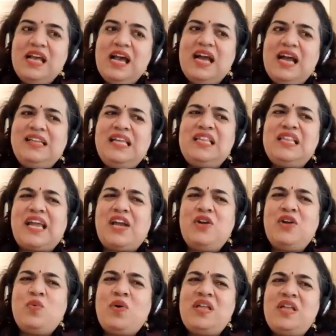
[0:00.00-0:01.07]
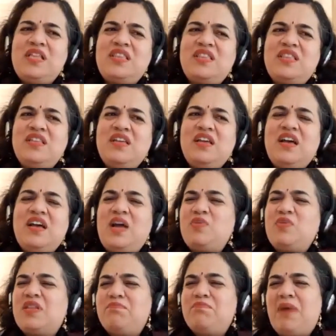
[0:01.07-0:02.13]
I think second was I
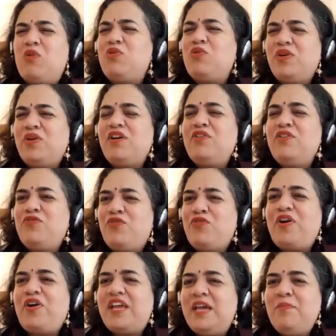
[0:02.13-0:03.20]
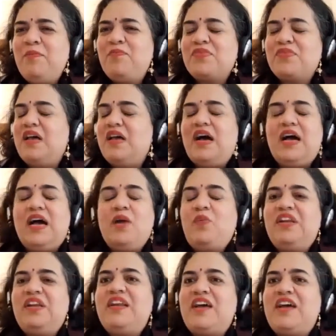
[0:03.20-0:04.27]
was about to turn 40.
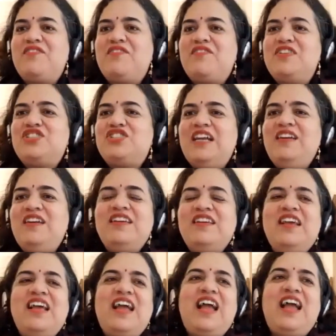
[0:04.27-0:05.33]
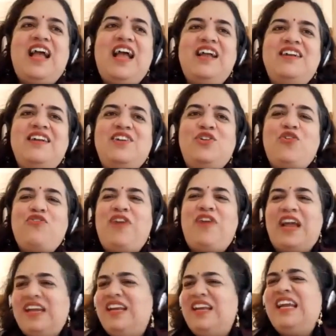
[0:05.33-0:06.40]
We didn't have a child. And,
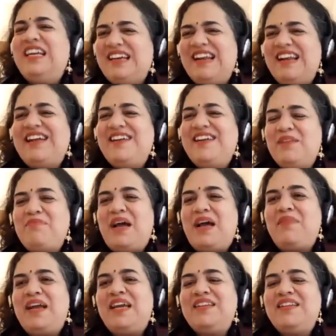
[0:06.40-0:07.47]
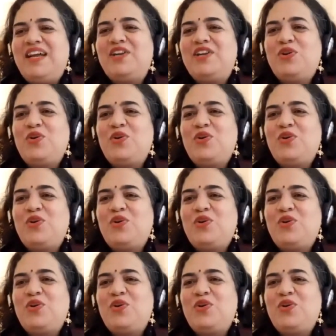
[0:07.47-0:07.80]
finally it clicked in my mind that,